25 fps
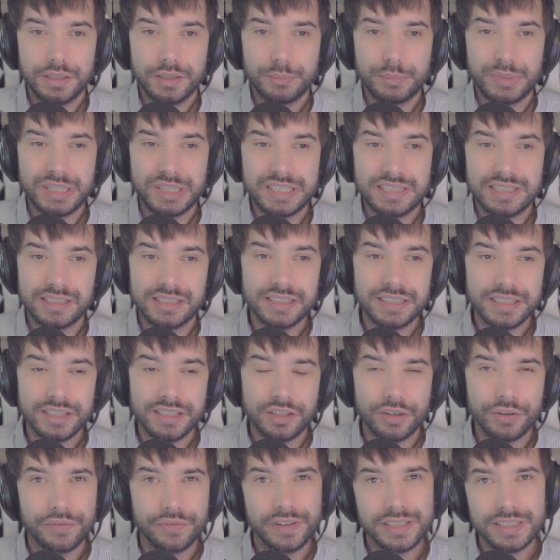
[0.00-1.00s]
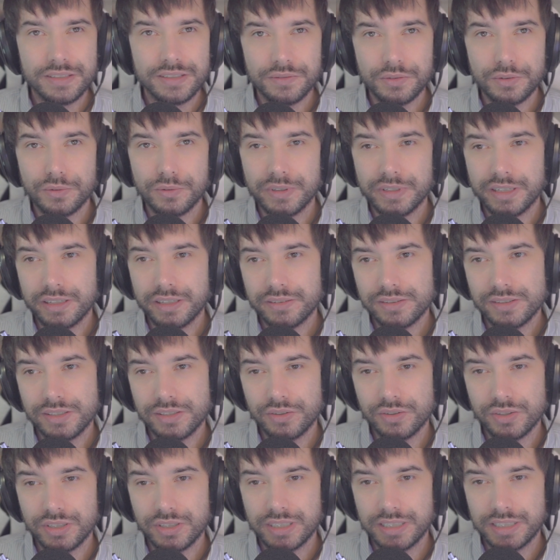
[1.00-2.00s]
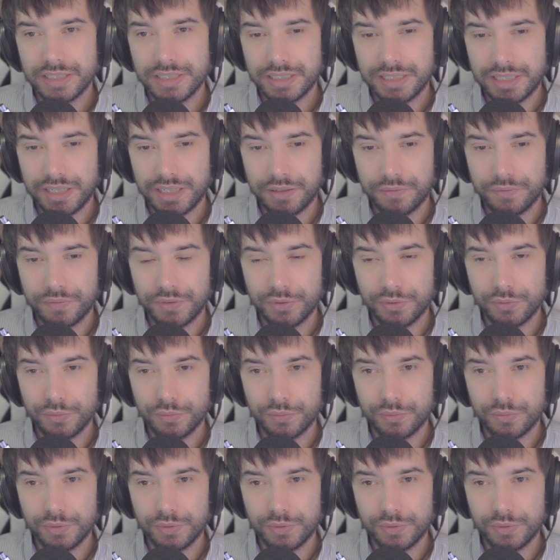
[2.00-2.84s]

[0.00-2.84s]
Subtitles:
Basically, offensive cooldowns usually give you